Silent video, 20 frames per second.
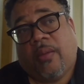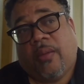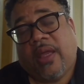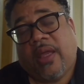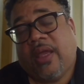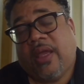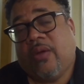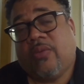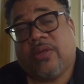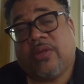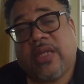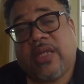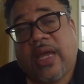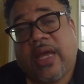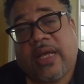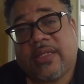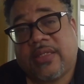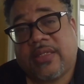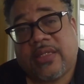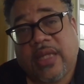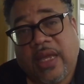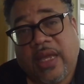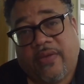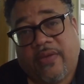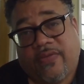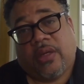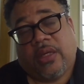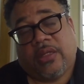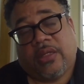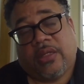It was not safe,
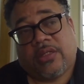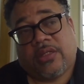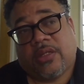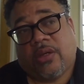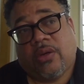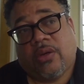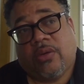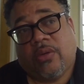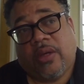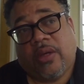and so